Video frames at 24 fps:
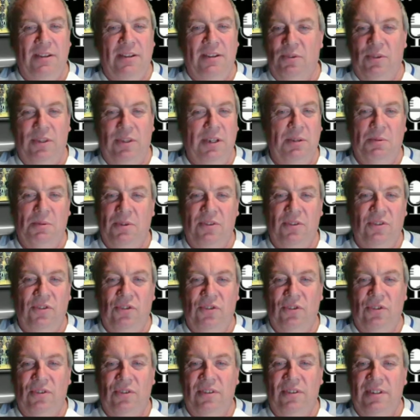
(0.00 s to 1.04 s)
No, they wouldn't,
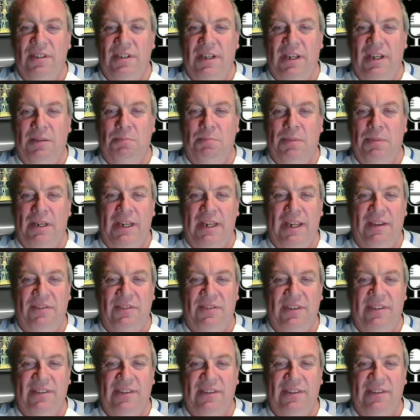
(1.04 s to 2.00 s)
Joe. And Billy F says,